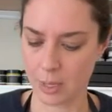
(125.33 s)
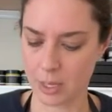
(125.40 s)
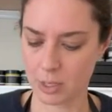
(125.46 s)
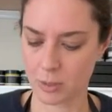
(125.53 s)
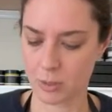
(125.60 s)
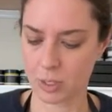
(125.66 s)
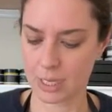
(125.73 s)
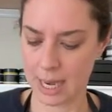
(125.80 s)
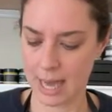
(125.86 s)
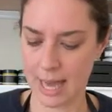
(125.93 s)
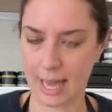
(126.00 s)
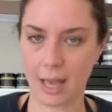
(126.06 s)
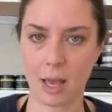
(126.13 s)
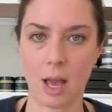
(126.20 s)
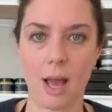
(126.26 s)
So
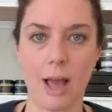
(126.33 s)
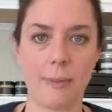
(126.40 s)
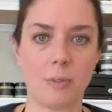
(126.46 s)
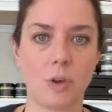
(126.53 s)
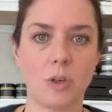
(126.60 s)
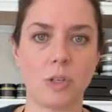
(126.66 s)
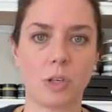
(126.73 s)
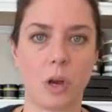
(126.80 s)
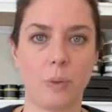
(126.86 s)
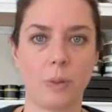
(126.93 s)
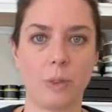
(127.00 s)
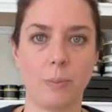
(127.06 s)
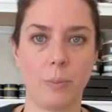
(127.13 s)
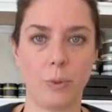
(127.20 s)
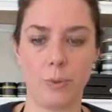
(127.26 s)
today I'm going to go
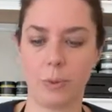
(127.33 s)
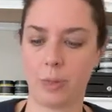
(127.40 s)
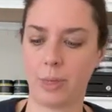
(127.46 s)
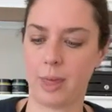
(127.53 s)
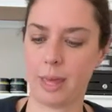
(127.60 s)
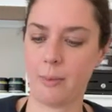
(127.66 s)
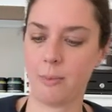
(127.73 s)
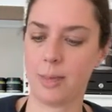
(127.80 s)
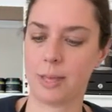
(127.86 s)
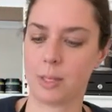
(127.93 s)
with the blue theme.